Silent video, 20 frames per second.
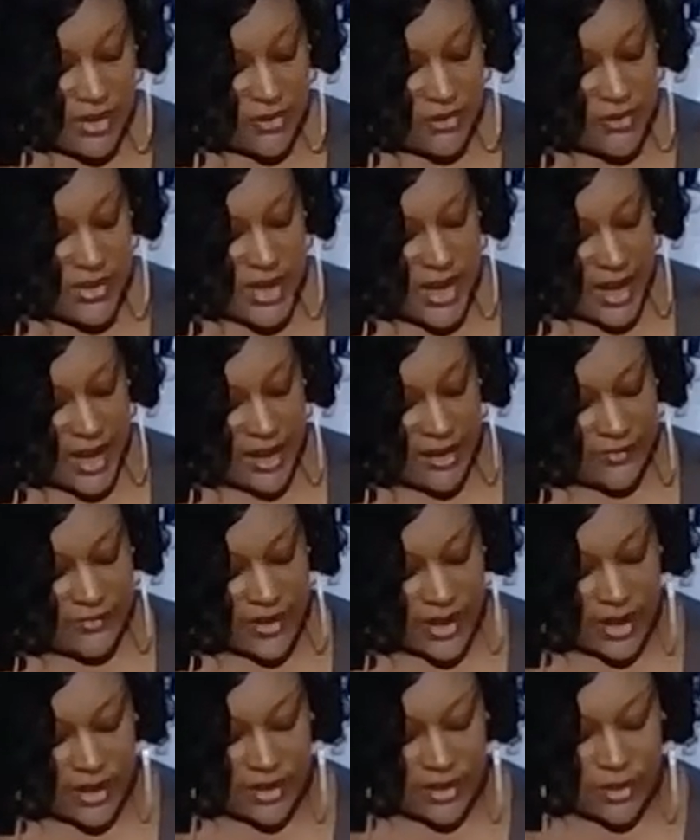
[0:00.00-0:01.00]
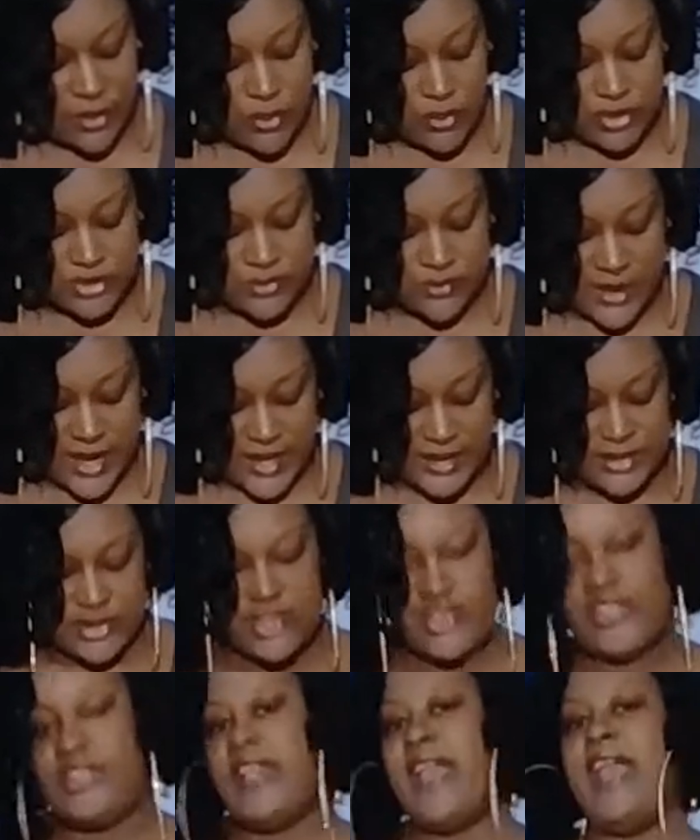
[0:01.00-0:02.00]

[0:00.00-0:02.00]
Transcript: We have horseradish,